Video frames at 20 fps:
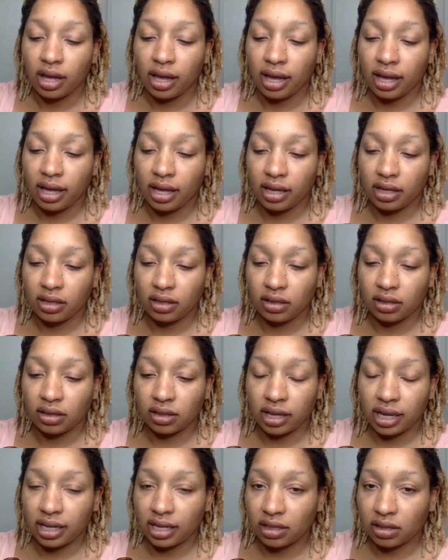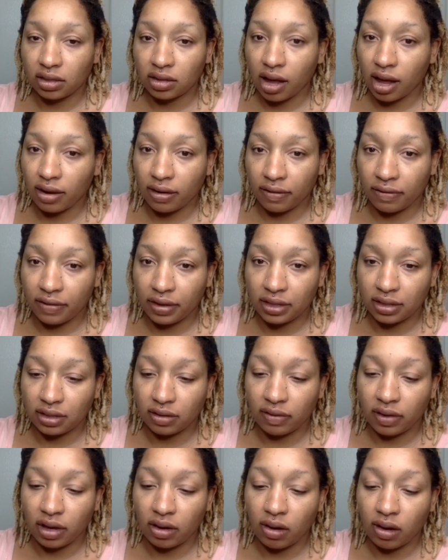and it's like it's not
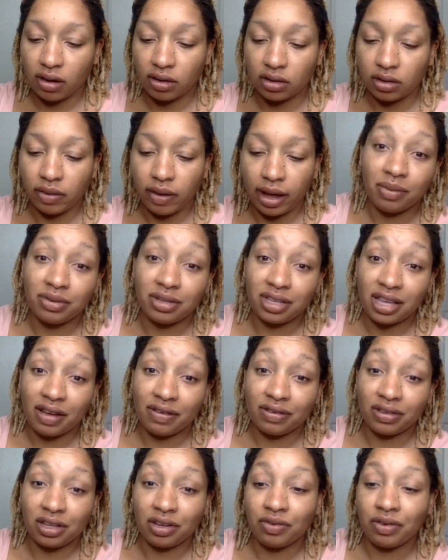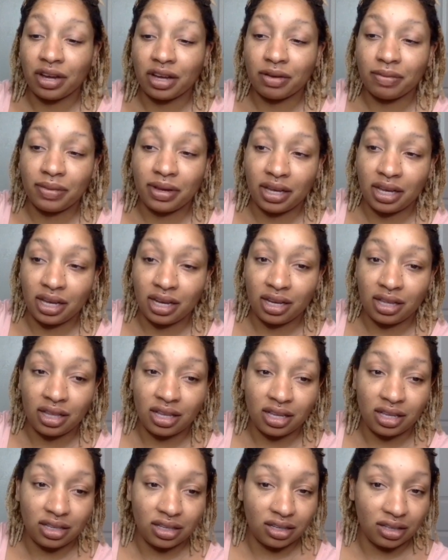offensive at all. So I would definitely recommend getting
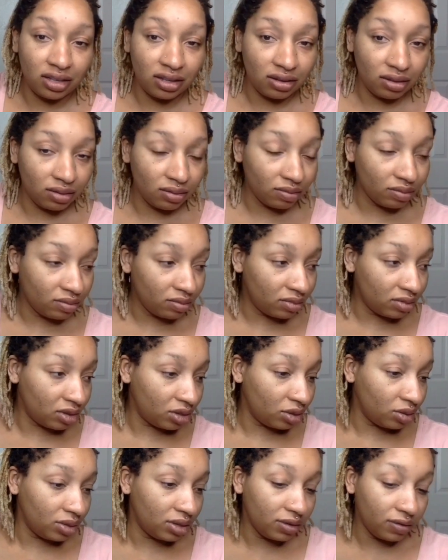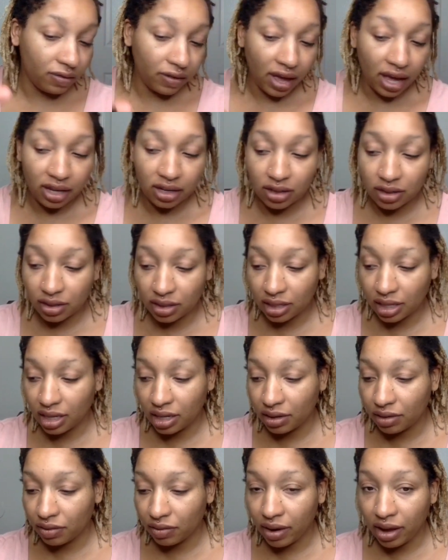this to defat your
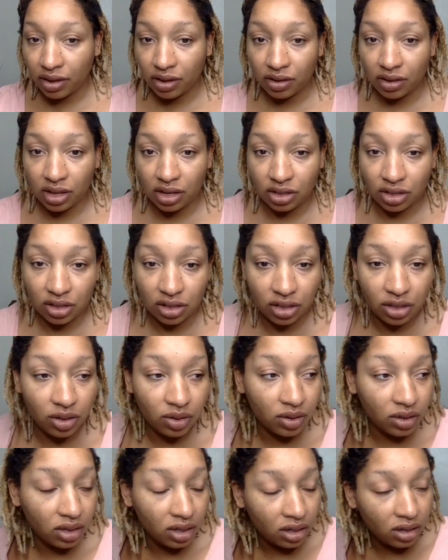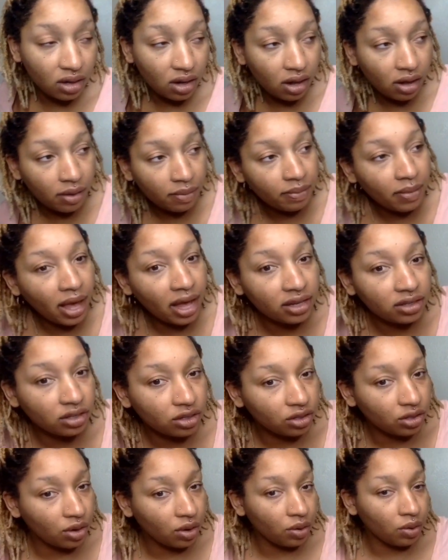skin rather than just using um,
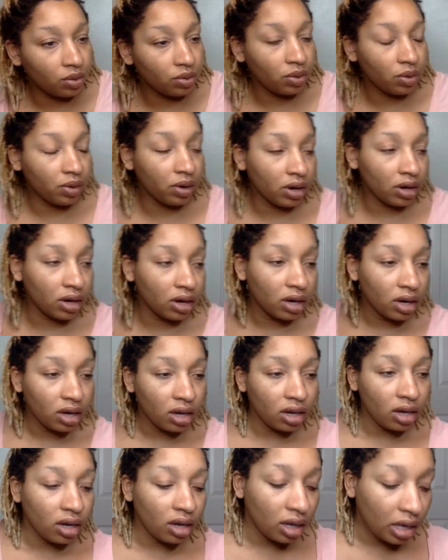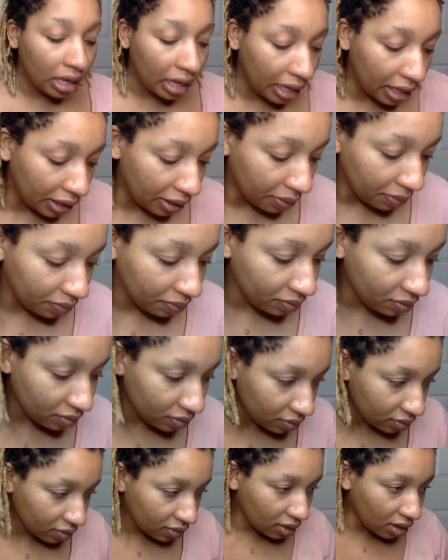acetone or um,
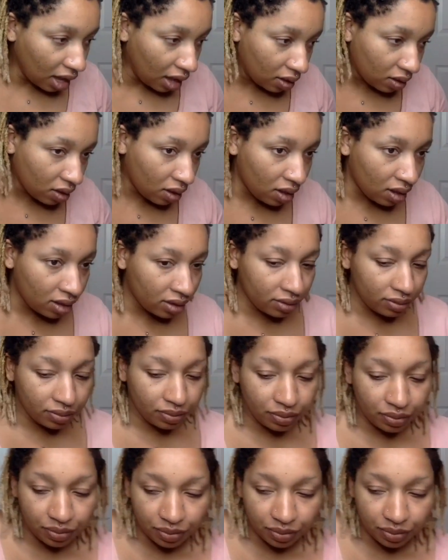alcohol.